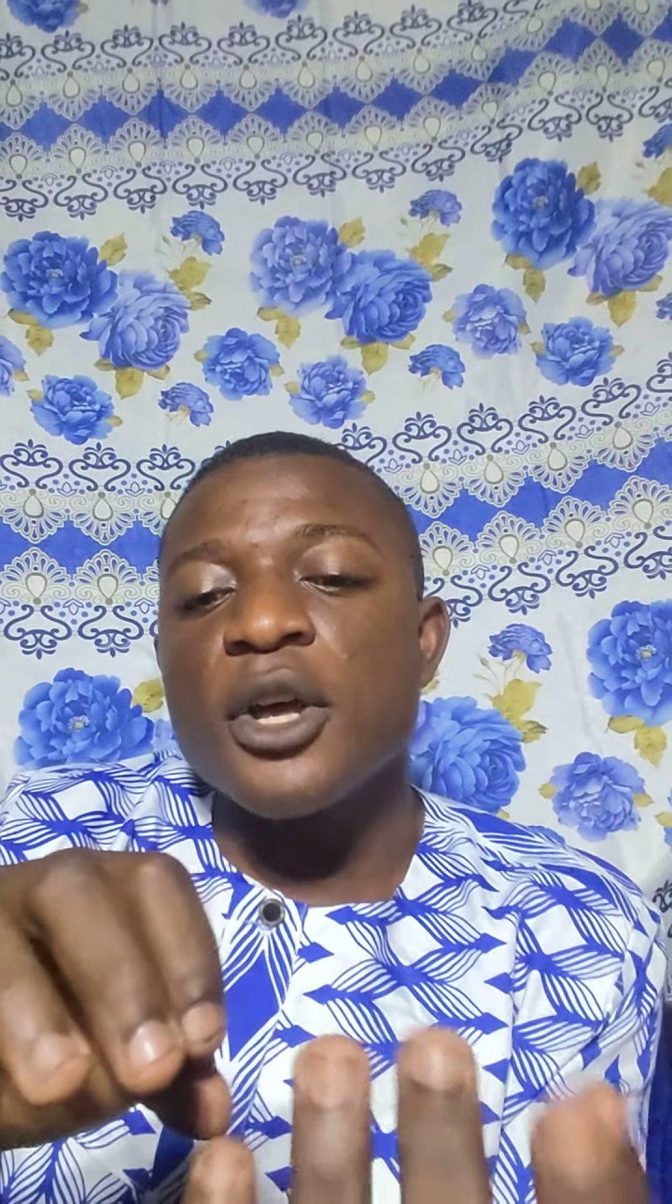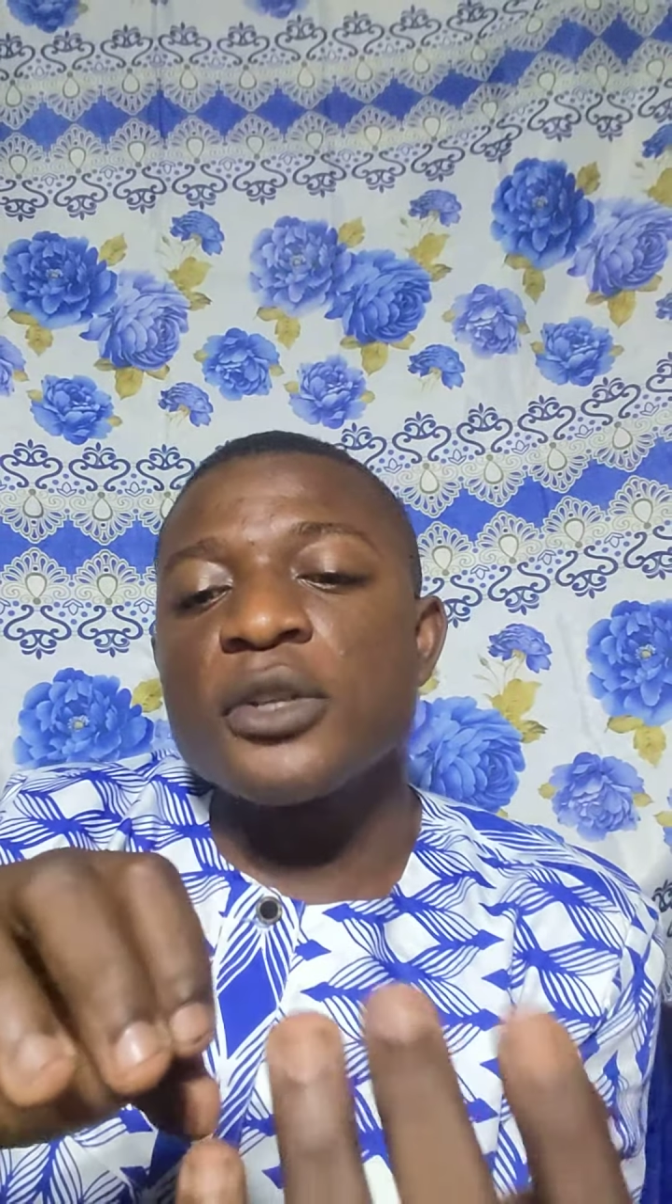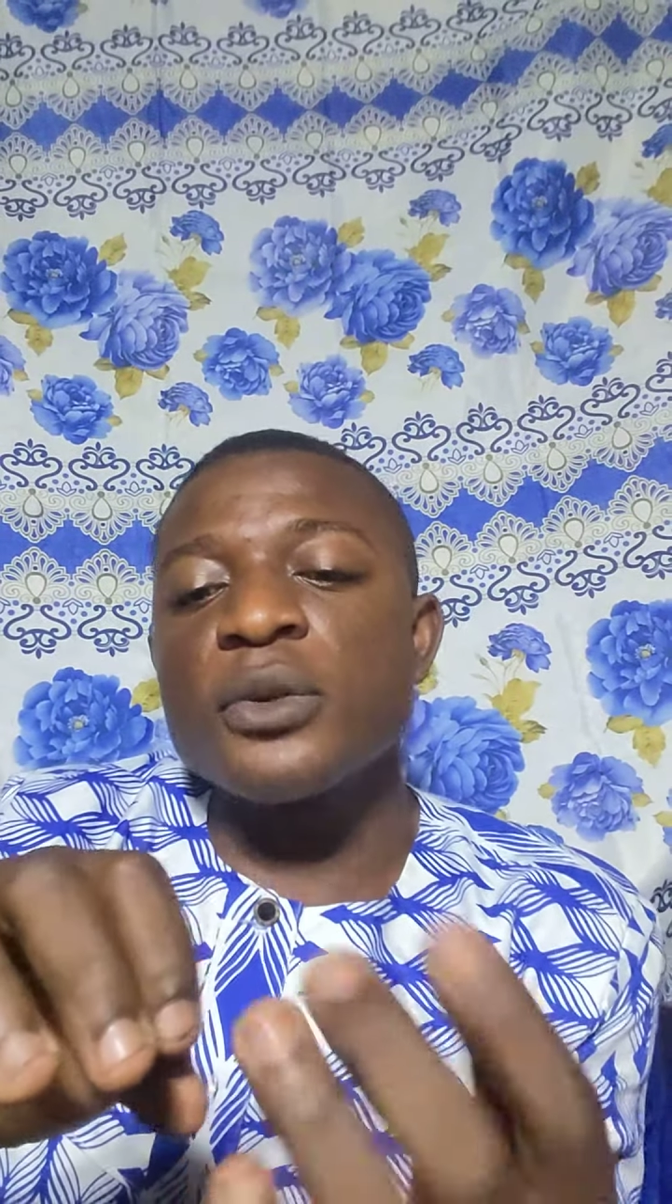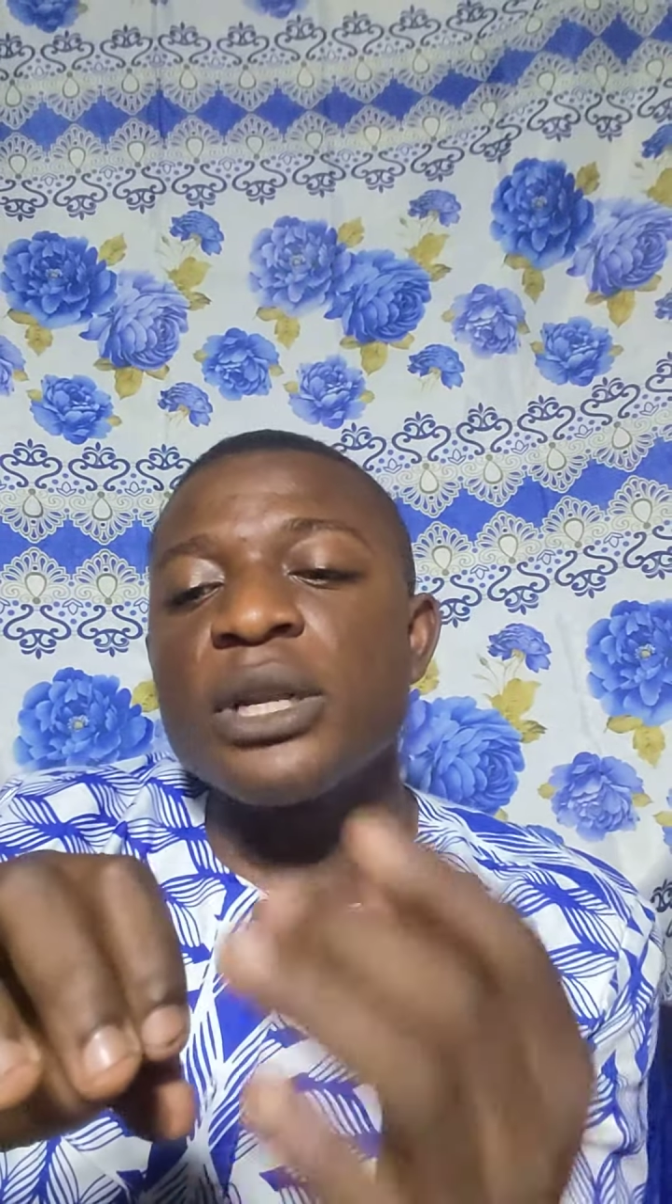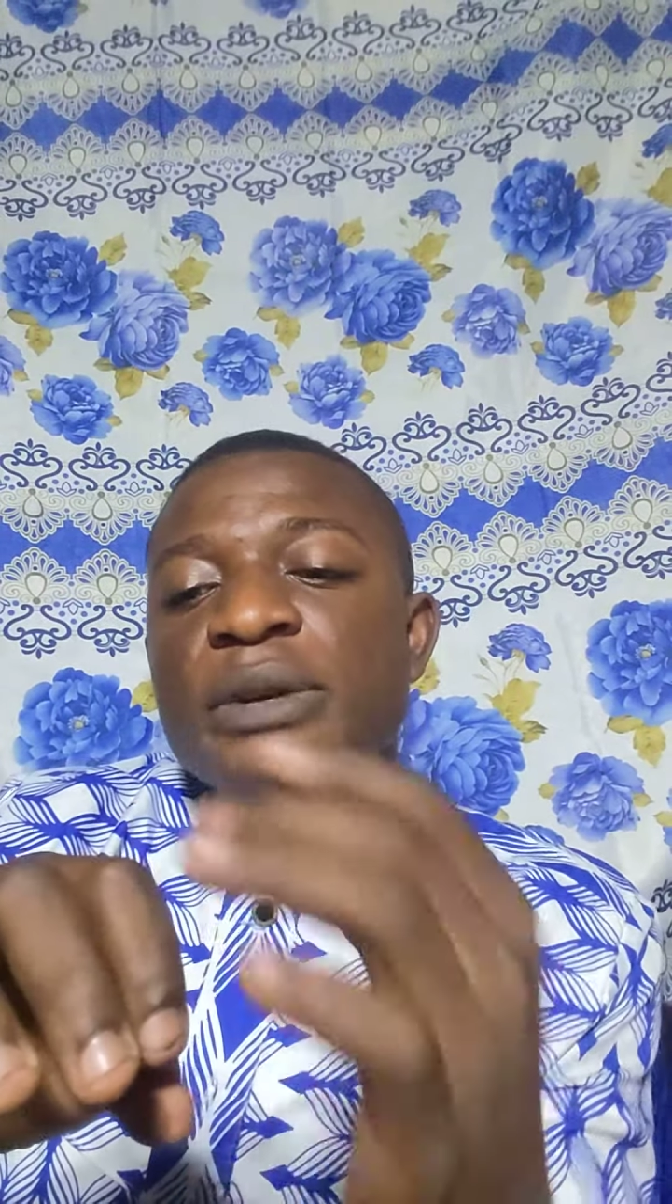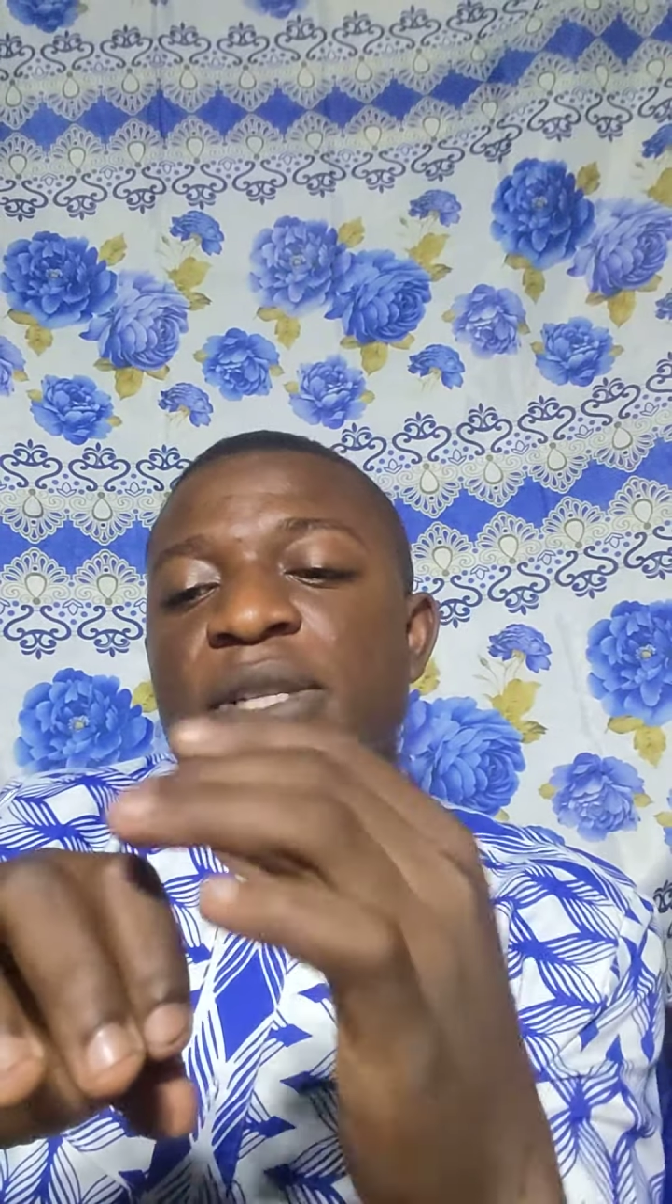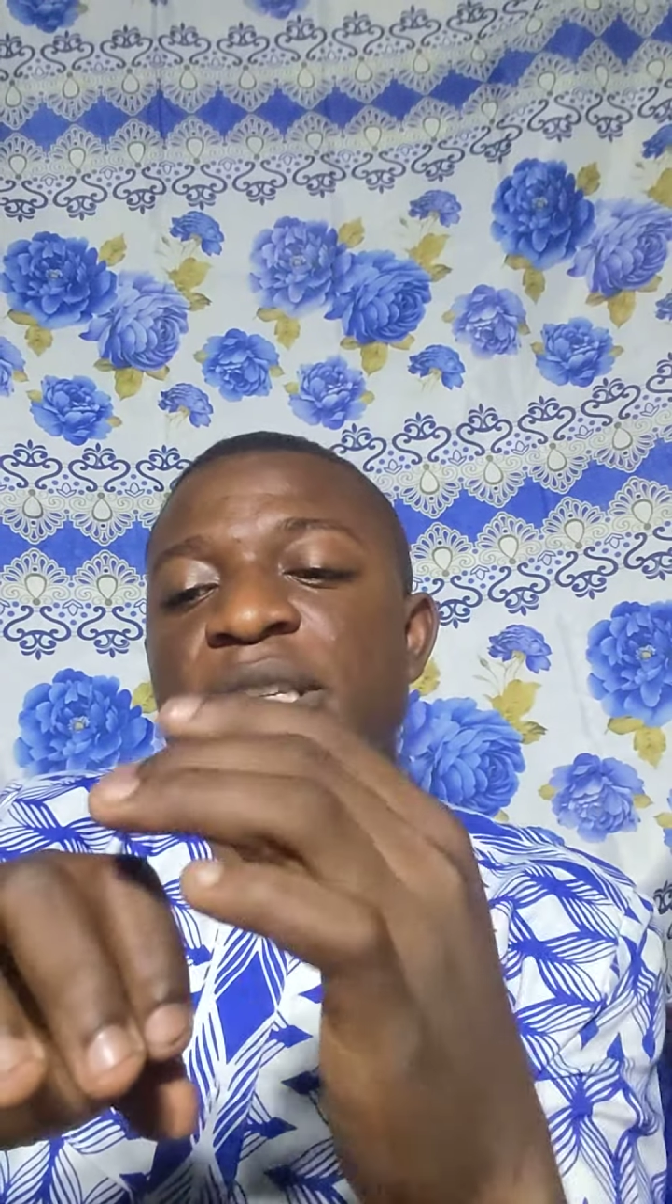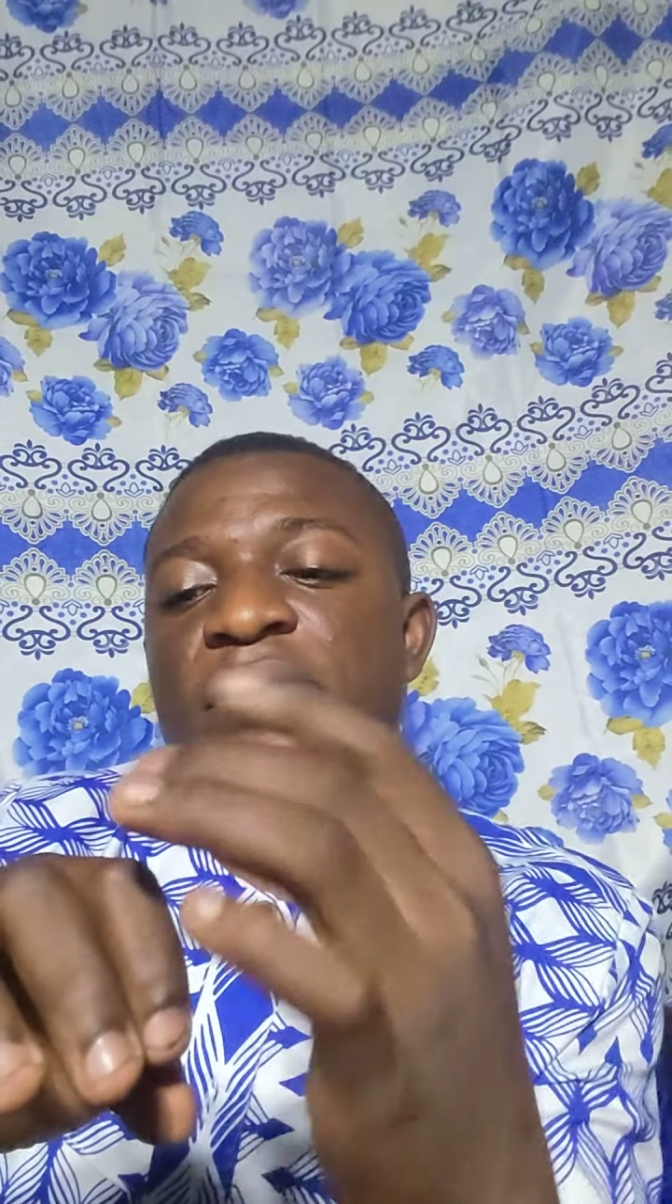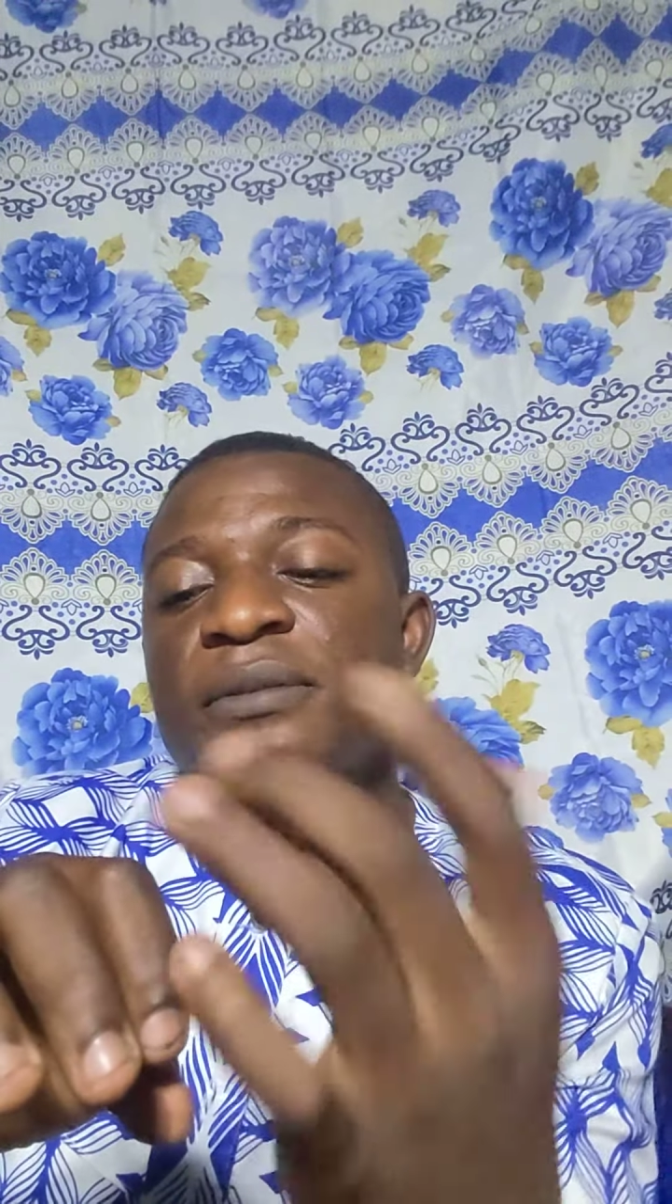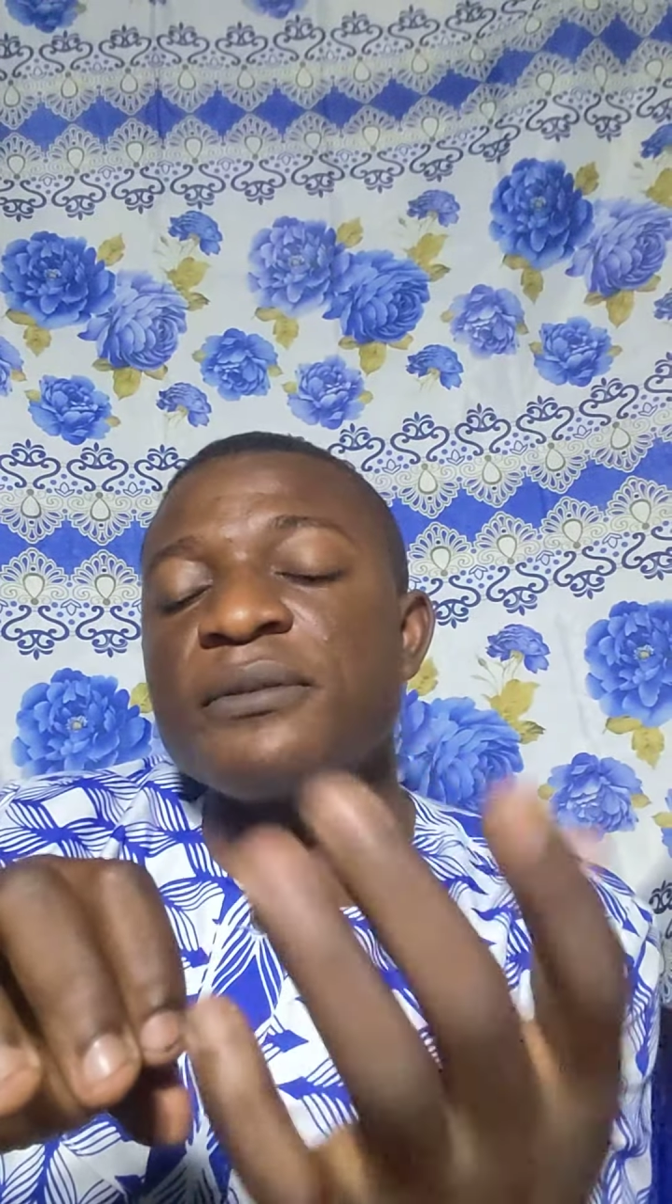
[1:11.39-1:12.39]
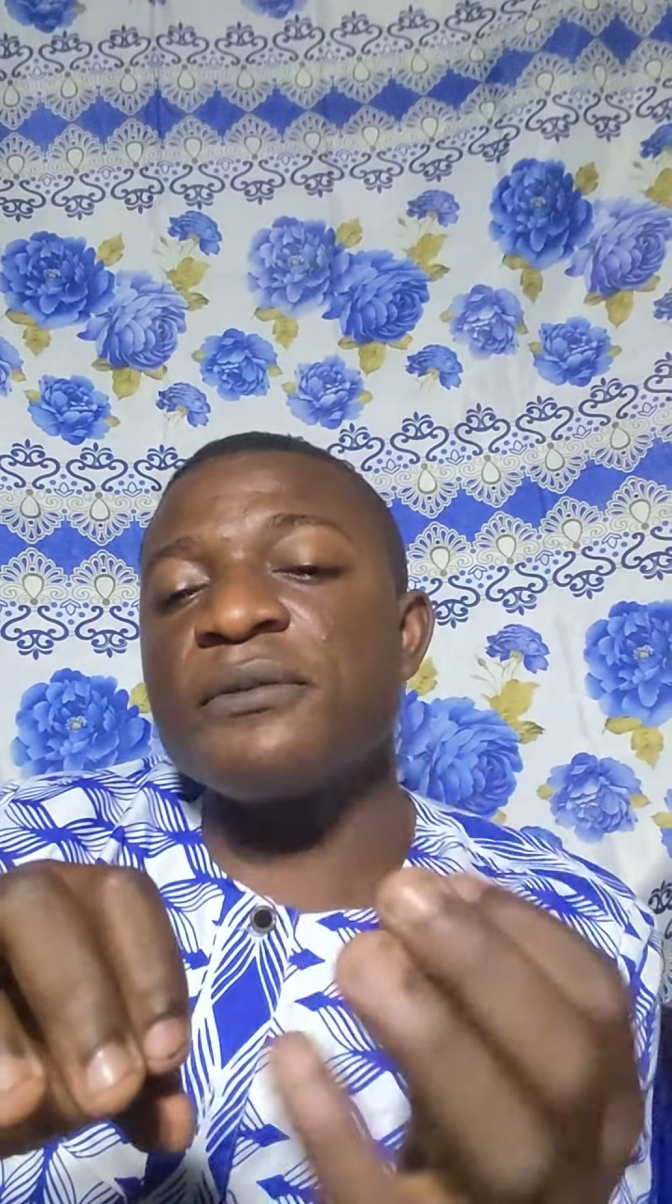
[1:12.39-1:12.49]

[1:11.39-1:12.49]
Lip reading: So they receive